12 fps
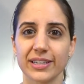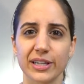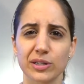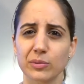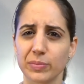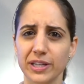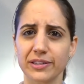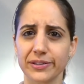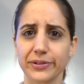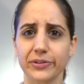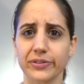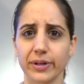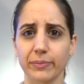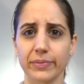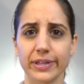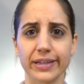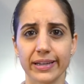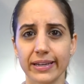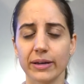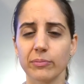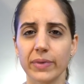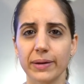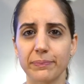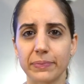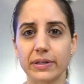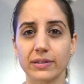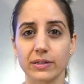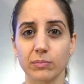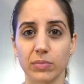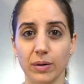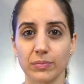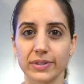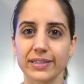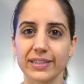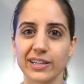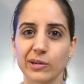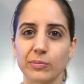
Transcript: it'll be a little stumbly, might be a little bumbly,